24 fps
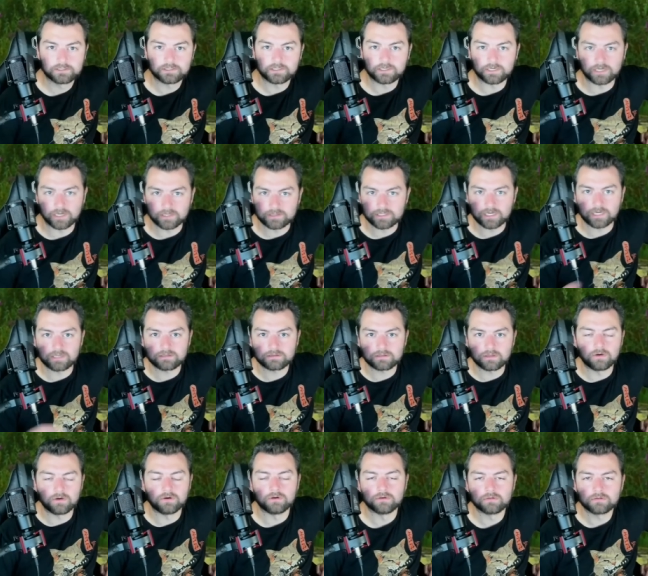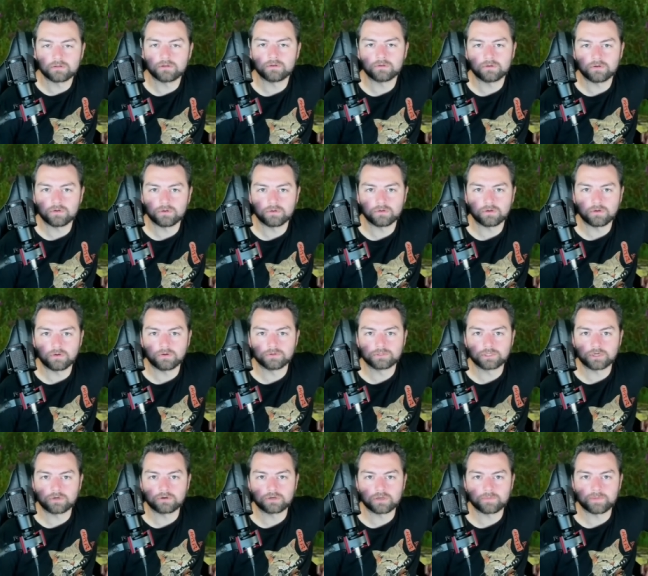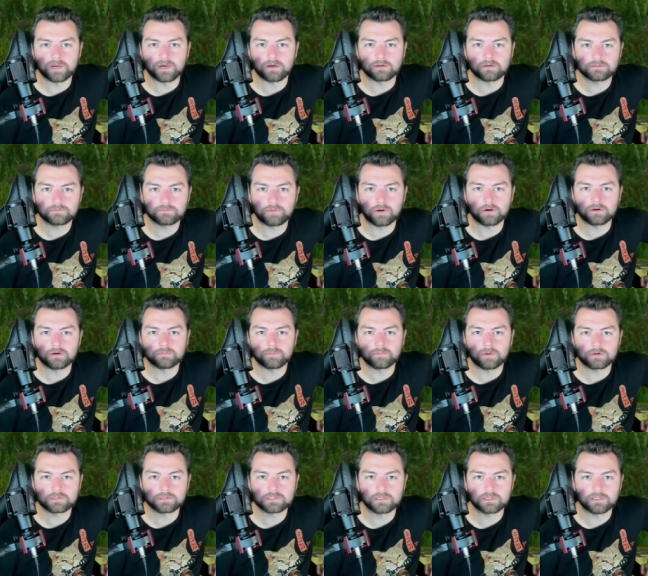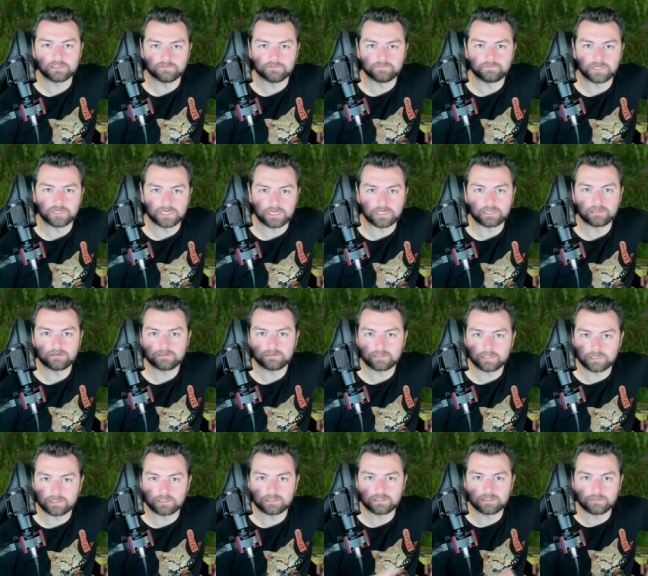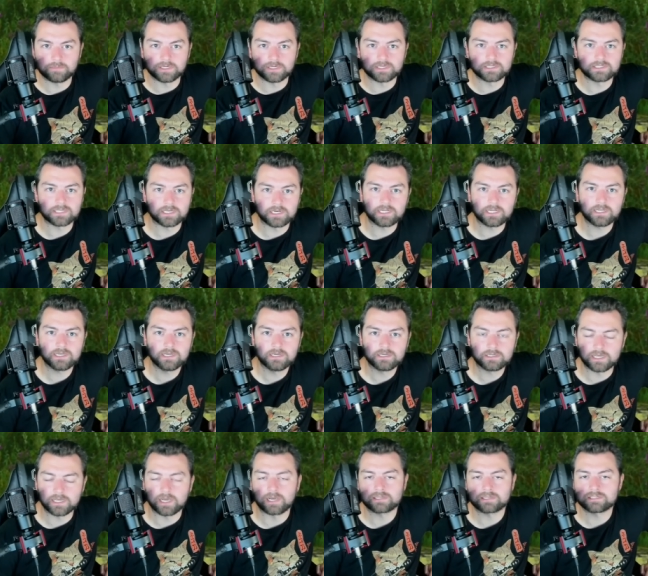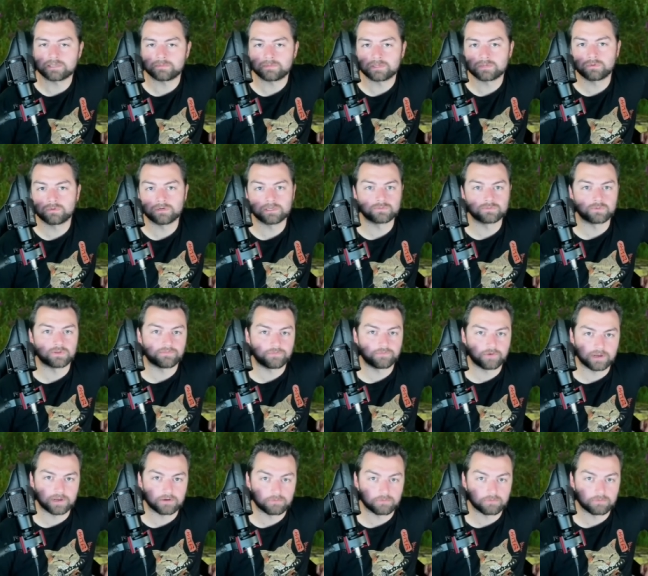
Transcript: You get that? The whole joke about part and parcel of being in the big city? Yeah, except this one is with frickin'